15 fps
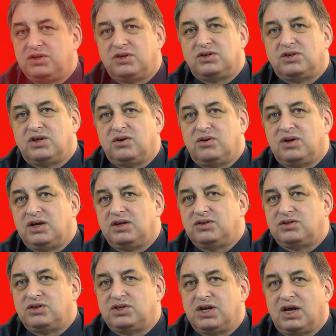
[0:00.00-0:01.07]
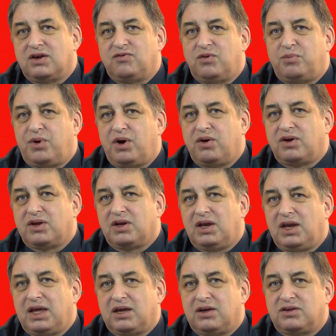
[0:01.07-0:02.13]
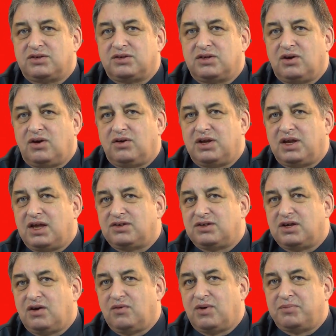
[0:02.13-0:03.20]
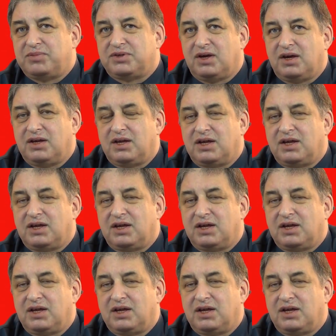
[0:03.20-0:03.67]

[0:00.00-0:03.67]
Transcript: you can do is to check for broken links on an S E O website.